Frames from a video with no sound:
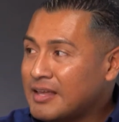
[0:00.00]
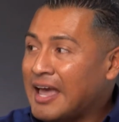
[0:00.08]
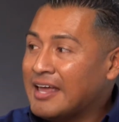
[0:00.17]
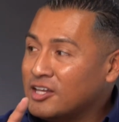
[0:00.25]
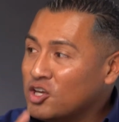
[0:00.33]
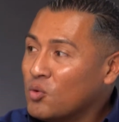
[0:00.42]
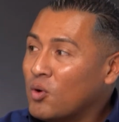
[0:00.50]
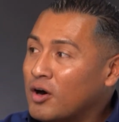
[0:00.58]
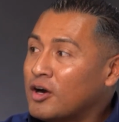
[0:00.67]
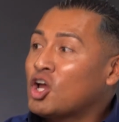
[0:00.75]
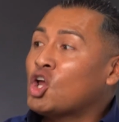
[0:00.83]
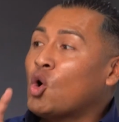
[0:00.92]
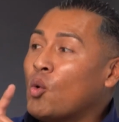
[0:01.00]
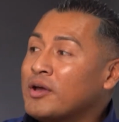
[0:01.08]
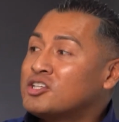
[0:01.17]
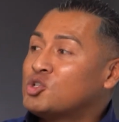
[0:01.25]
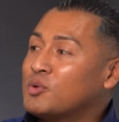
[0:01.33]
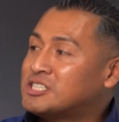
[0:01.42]
and you are
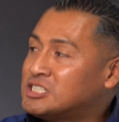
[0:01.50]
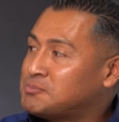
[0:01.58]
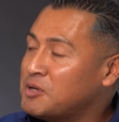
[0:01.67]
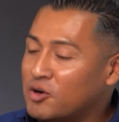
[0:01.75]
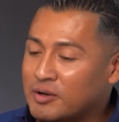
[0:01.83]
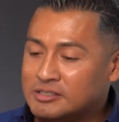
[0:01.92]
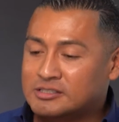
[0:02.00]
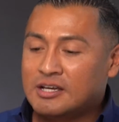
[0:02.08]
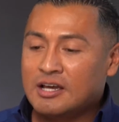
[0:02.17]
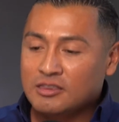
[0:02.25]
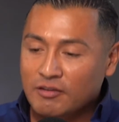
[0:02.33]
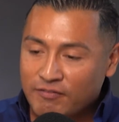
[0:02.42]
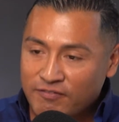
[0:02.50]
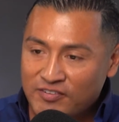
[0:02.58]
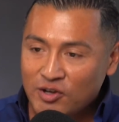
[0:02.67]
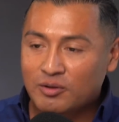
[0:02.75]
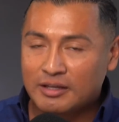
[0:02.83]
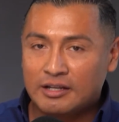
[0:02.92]
going to experience the
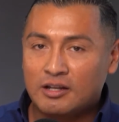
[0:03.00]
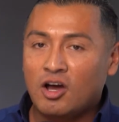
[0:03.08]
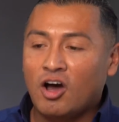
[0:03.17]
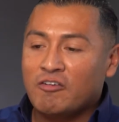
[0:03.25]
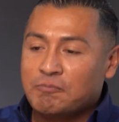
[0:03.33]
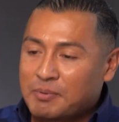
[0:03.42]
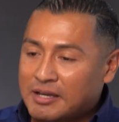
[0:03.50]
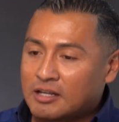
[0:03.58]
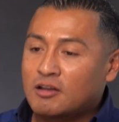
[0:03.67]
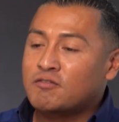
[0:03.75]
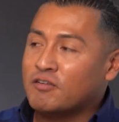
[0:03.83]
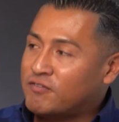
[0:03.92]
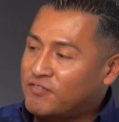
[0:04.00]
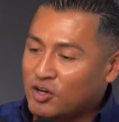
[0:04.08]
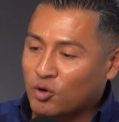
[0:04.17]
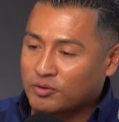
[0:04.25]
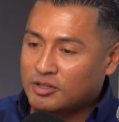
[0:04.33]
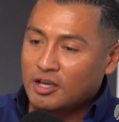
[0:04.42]
feeling of being
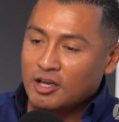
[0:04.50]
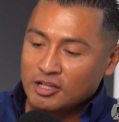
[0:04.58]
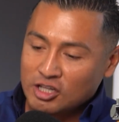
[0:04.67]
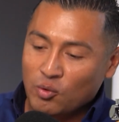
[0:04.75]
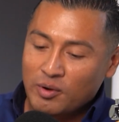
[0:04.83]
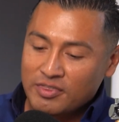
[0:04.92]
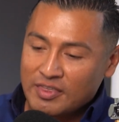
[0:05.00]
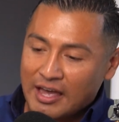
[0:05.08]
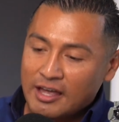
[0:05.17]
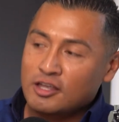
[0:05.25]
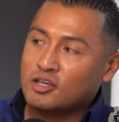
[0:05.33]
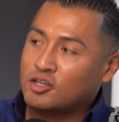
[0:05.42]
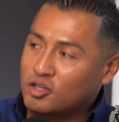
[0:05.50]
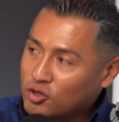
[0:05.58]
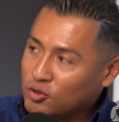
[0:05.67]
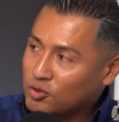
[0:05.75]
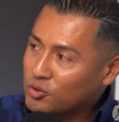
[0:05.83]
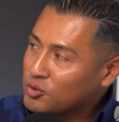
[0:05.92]
fulfilled, knowing that
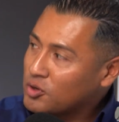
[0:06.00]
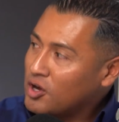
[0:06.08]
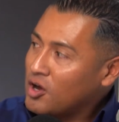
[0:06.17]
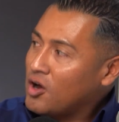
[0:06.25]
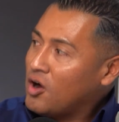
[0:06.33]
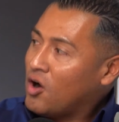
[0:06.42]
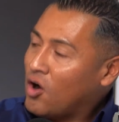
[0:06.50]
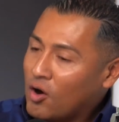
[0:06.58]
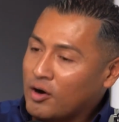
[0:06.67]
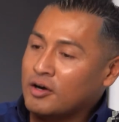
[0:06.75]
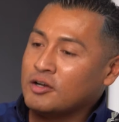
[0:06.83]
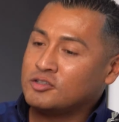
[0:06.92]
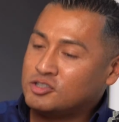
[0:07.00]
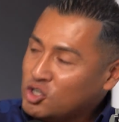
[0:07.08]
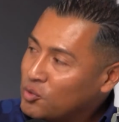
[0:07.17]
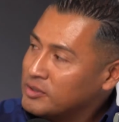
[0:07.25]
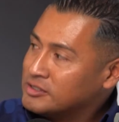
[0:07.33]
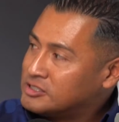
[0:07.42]
you are
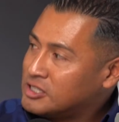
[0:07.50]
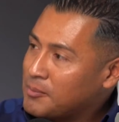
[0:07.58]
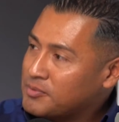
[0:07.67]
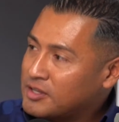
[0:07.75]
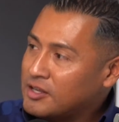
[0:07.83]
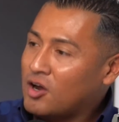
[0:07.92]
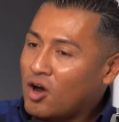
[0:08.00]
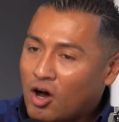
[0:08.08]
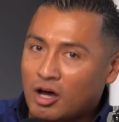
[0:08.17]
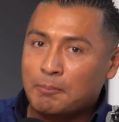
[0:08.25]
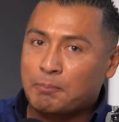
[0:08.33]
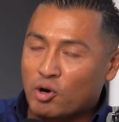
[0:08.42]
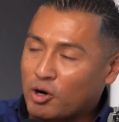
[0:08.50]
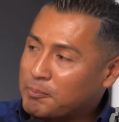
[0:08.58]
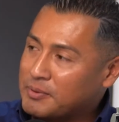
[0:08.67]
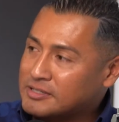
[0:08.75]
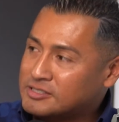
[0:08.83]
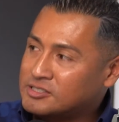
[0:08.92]
doing something on
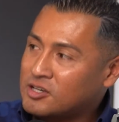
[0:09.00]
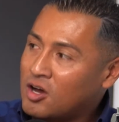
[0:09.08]
purpose